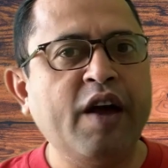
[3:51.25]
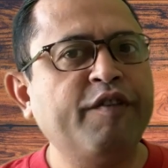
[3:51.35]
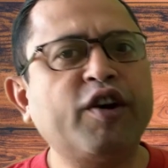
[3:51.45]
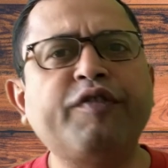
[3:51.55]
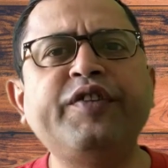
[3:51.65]

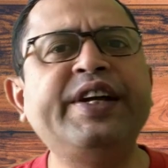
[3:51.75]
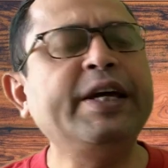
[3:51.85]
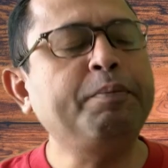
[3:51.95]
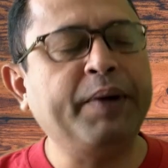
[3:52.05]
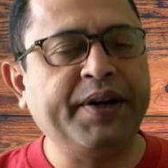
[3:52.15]
were of
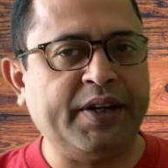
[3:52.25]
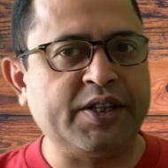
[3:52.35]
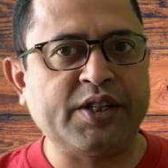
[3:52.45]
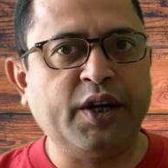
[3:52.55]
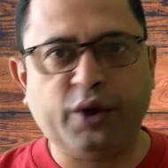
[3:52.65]
deep
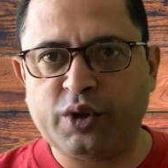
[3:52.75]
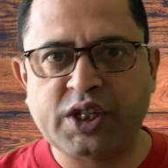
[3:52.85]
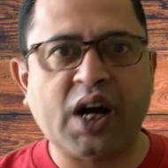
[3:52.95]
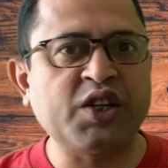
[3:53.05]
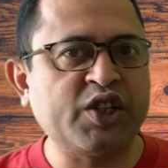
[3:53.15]
interest to
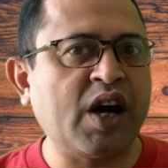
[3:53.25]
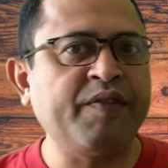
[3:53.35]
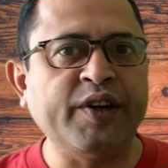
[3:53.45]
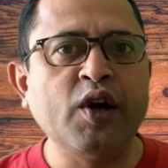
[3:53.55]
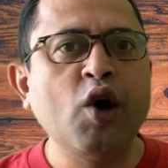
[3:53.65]
Charles Darwin,